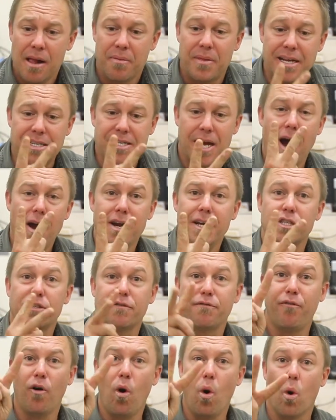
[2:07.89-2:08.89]
Their tongue
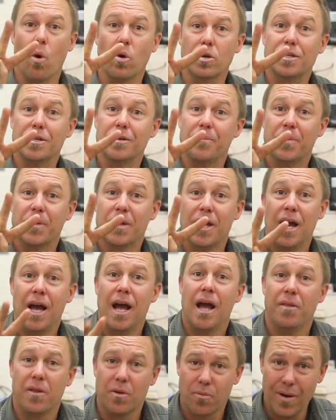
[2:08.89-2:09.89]
is forked.
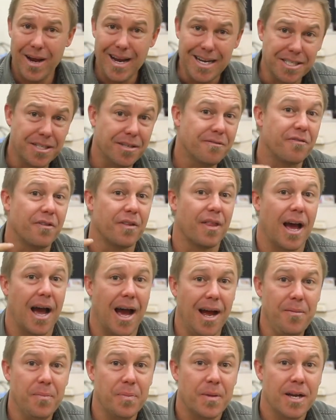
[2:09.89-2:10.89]
And the reason for
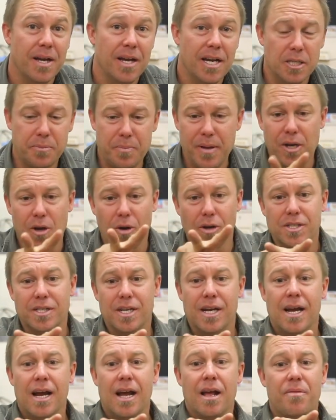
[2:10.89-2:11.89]
that is
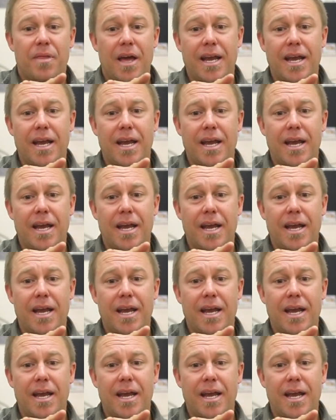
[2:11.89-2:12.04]
because